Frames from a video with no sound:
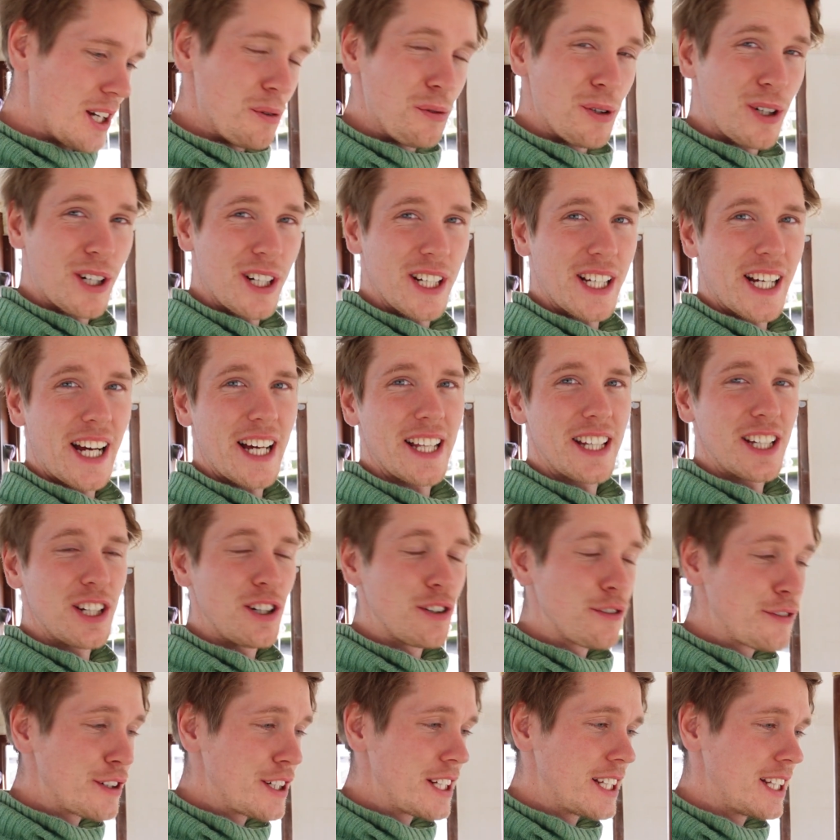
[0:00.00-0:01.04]
We're going to get the
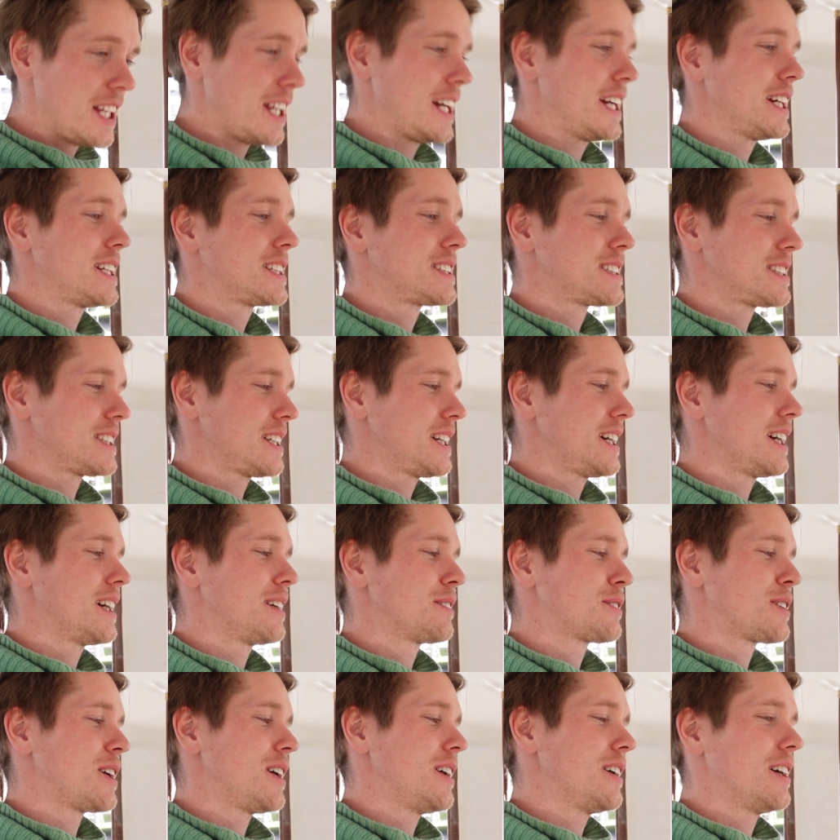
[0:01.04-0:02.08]
oven in later.
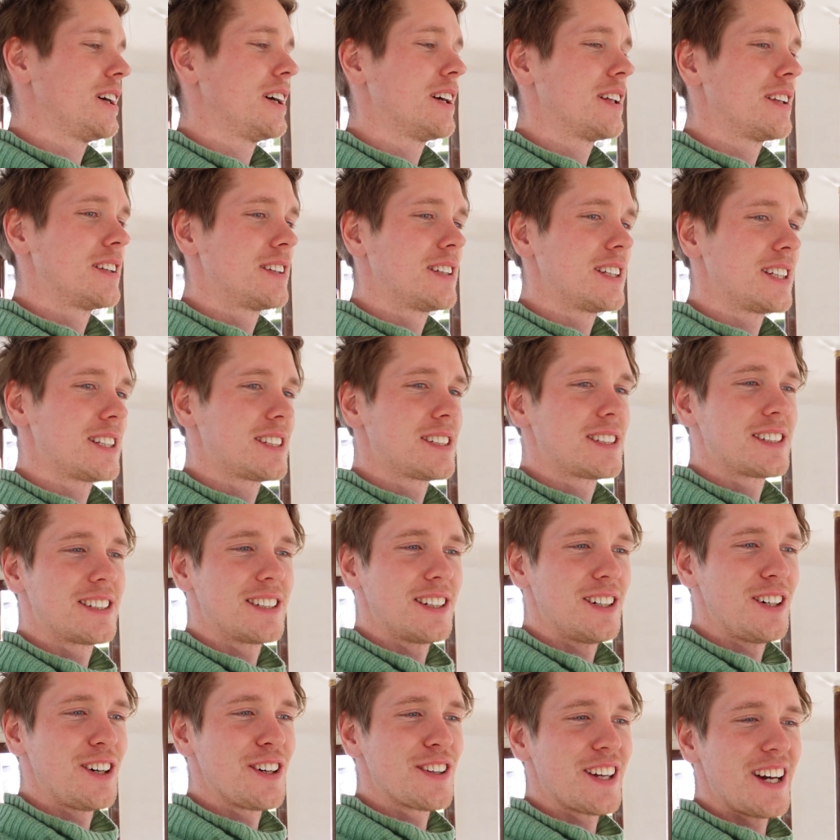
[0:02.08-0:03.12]
We've got this
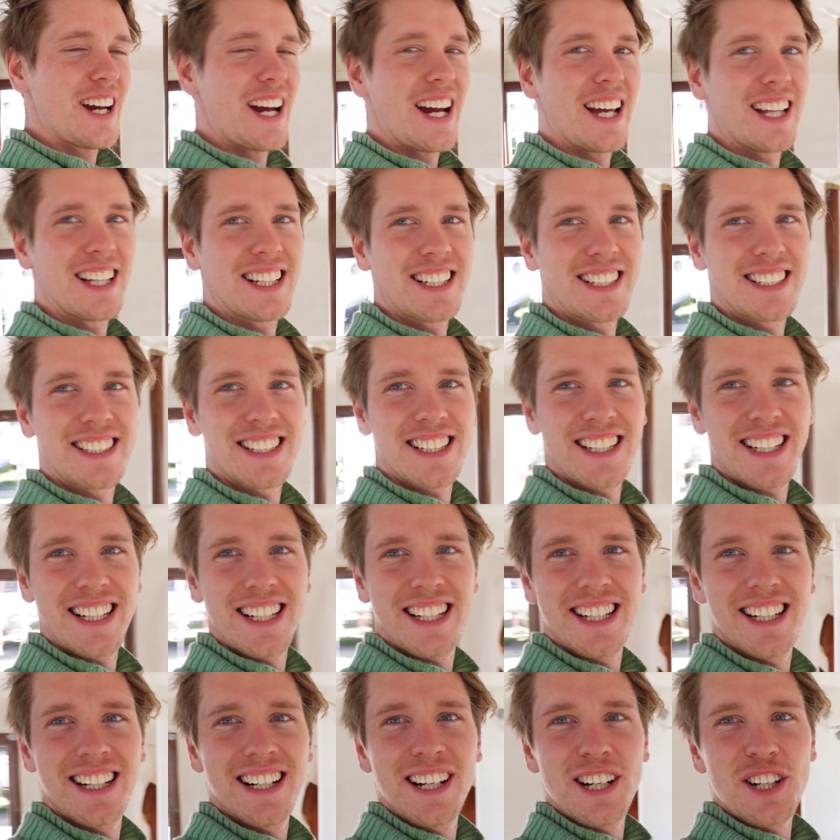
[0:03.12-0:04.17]
other LED
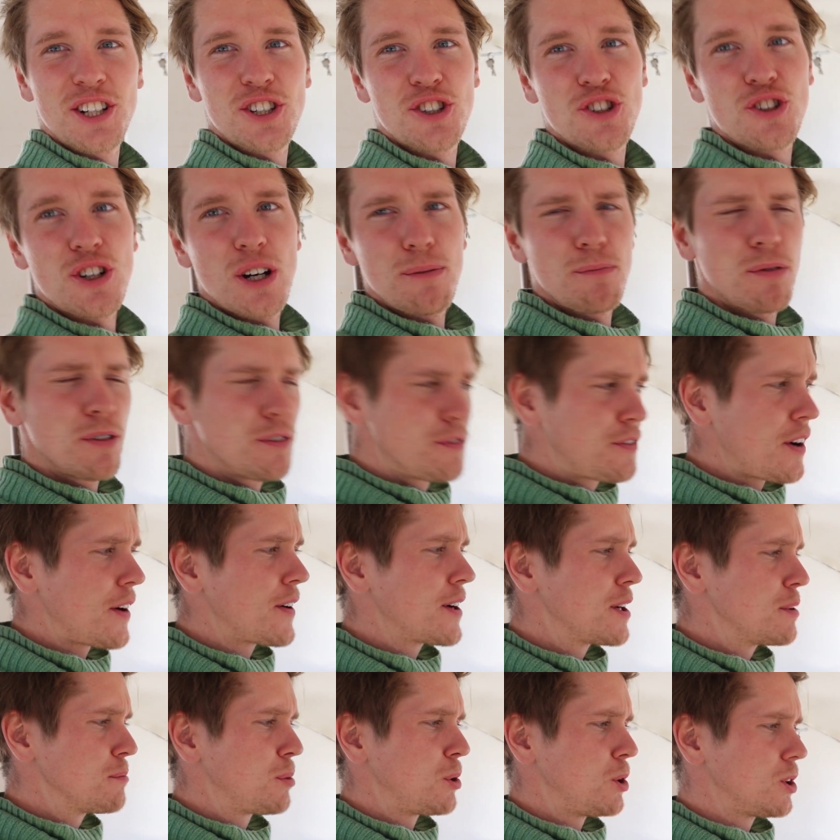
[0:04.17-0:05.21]
strip,
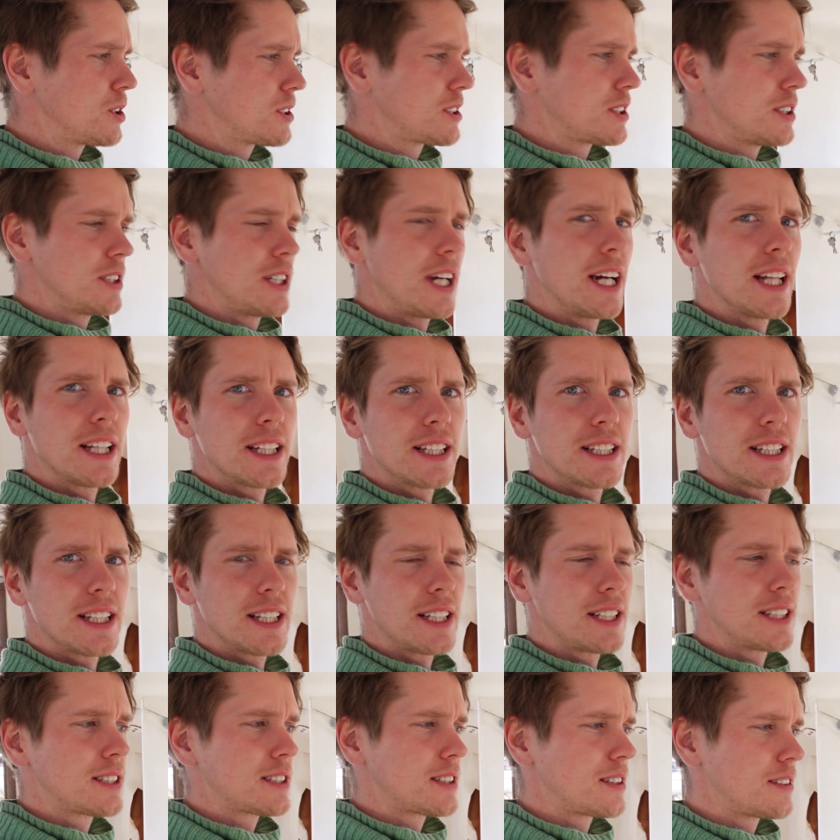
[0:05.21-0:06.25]
very important
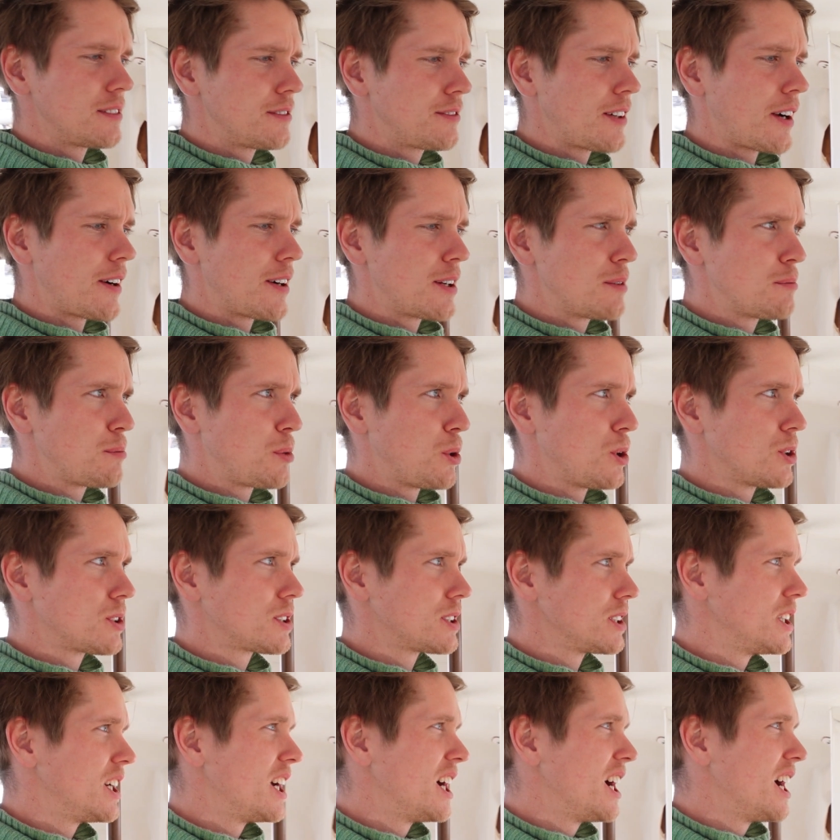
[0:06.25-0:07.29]
LEDs, very
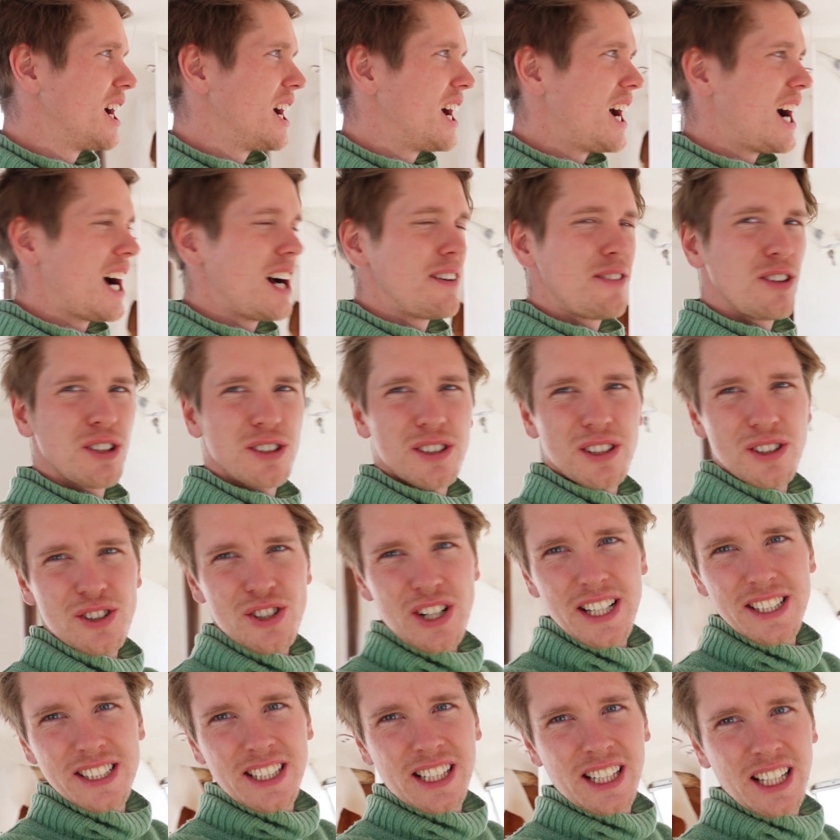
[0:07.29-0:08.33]
important. I've also
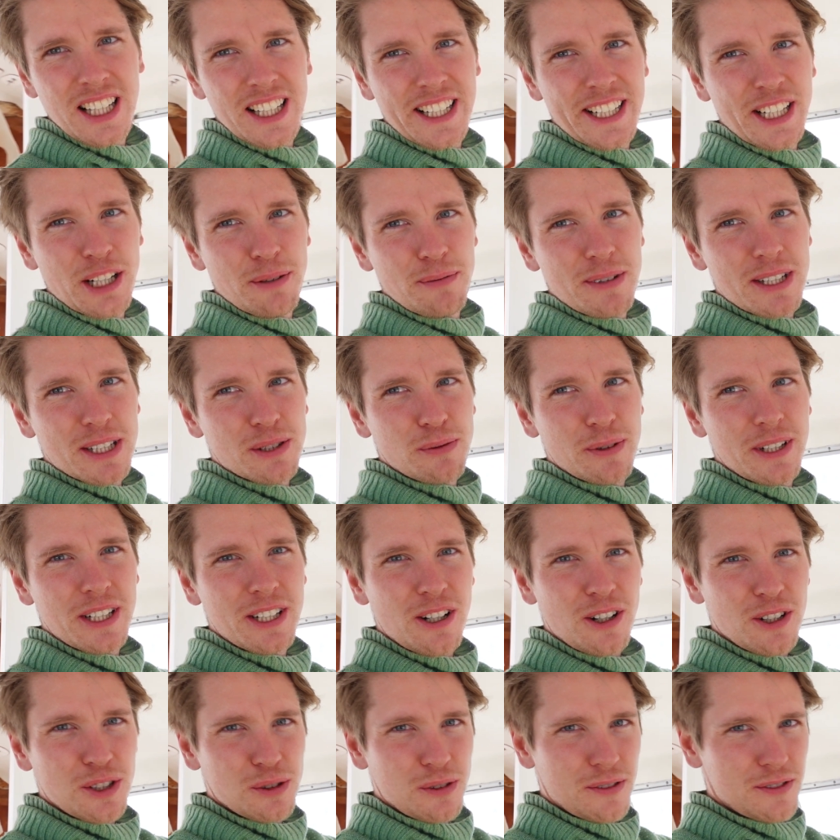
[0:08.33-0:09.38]
tried to clean up these
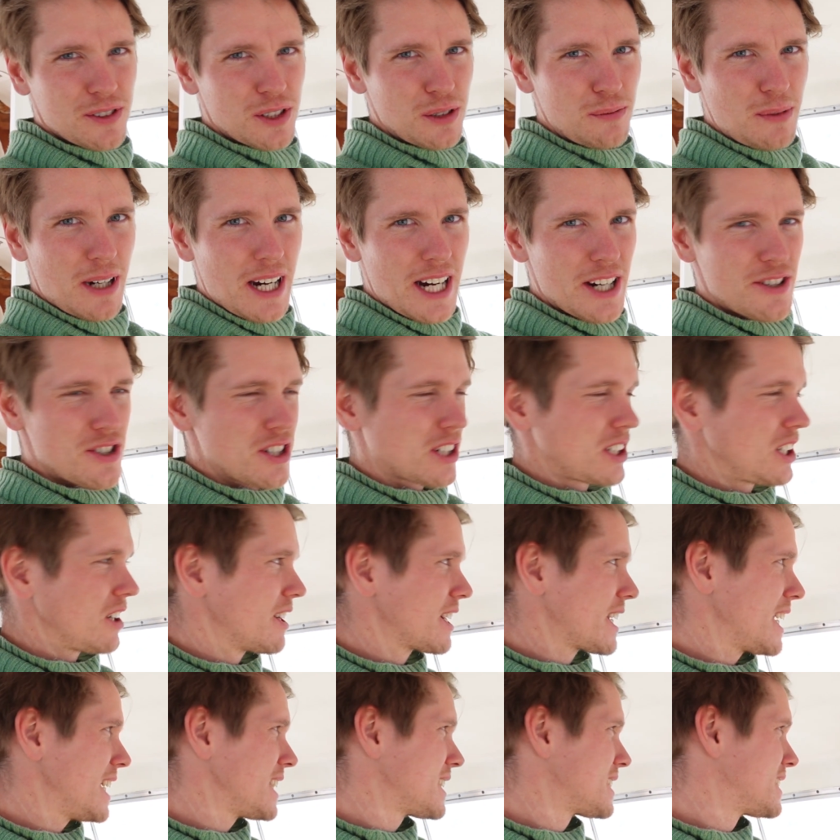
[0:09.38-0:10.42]
windows with some
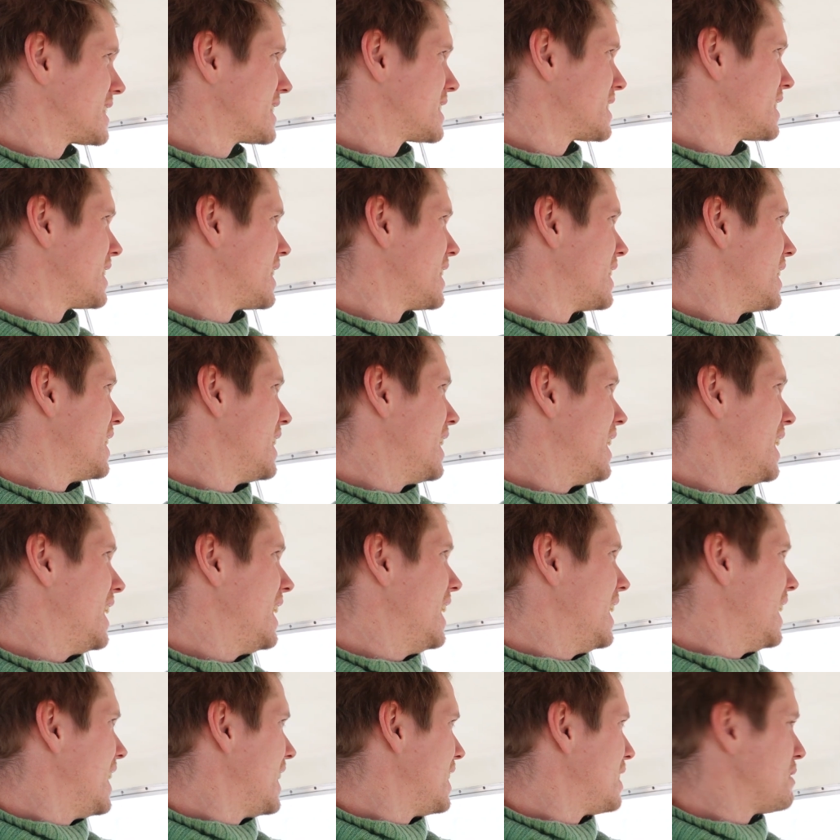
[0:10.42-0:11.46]
hydrochloric
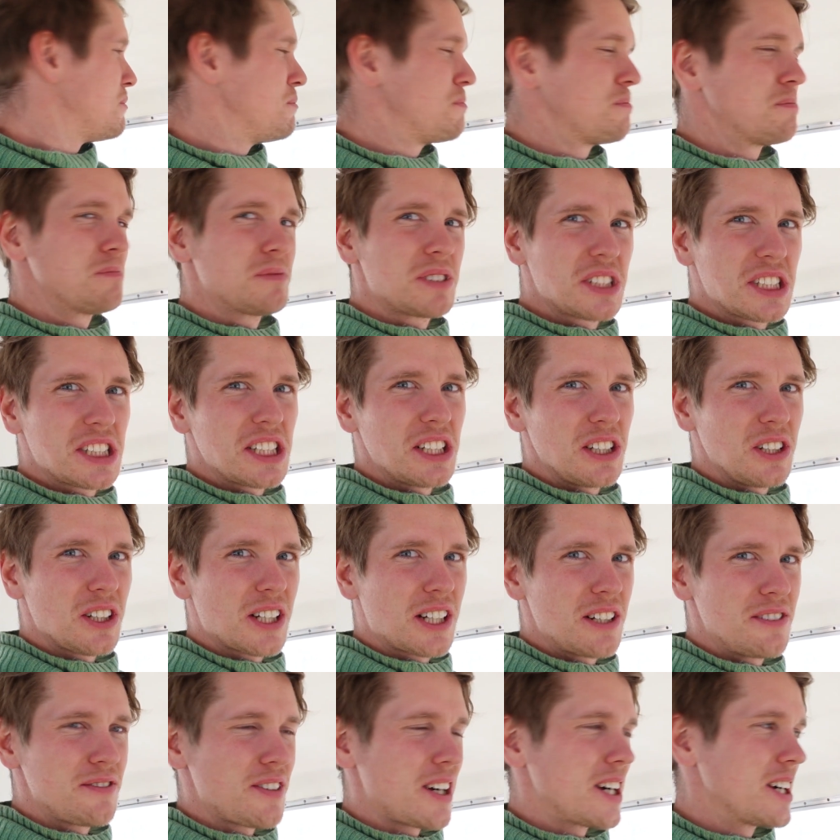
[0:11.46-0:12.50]
acid. Still
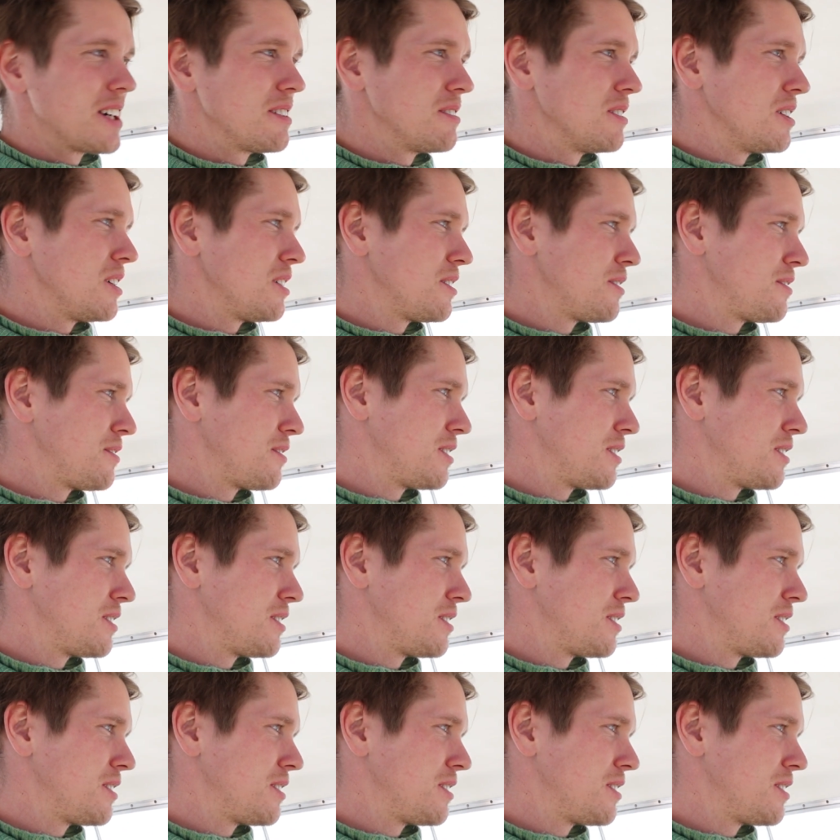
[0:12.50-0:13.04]
looking very rough.